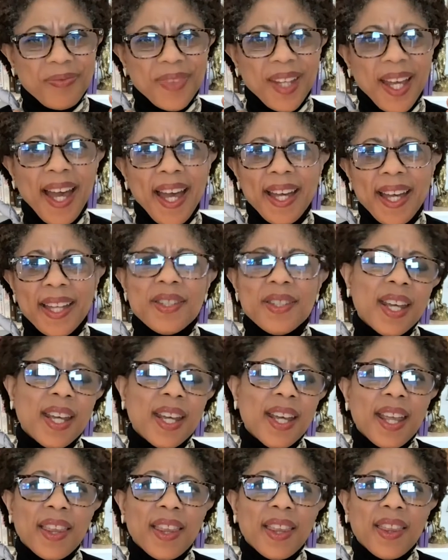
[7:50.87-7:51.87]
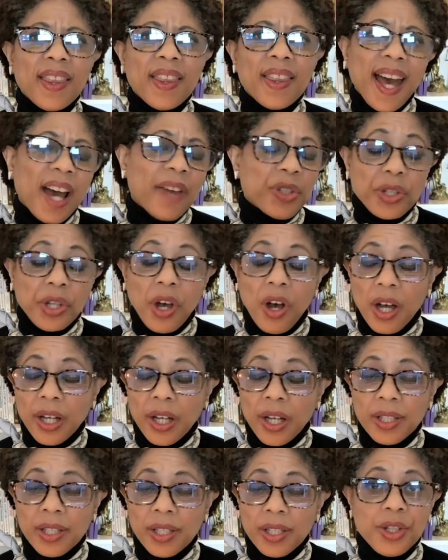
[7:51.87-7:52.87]
And after
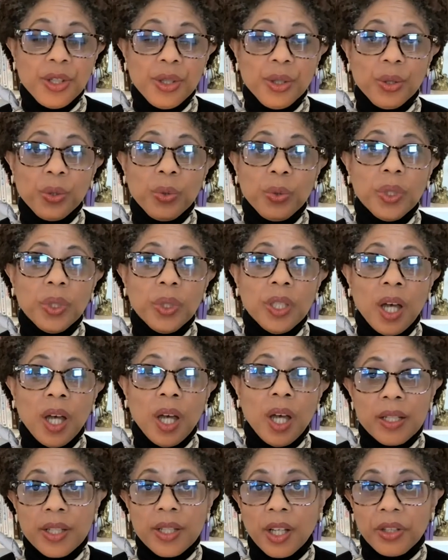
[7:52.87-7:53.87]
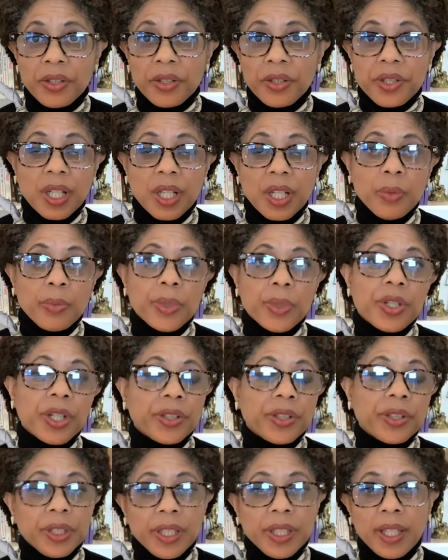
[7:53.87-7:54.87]
talking to young adults,
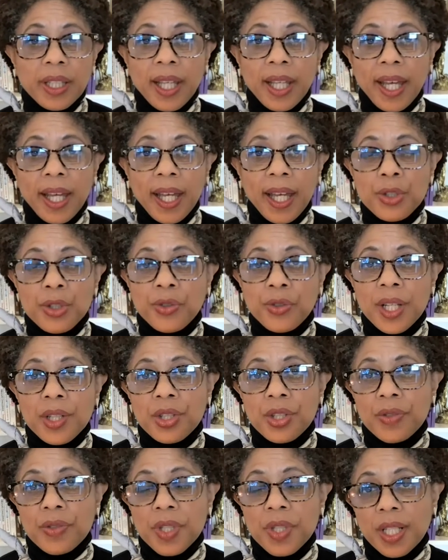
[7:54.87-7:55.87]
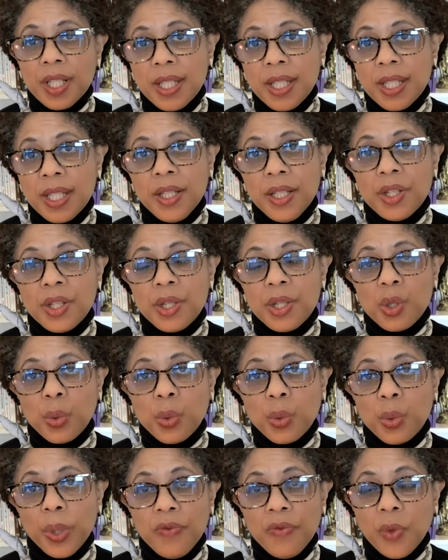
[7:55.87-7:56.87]
particularly in the age range of 16 to
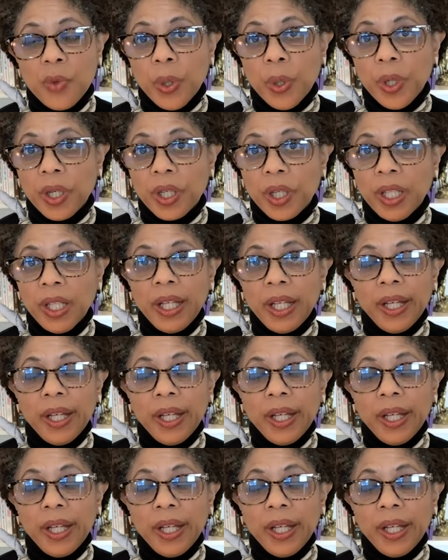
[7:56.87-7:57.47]
24,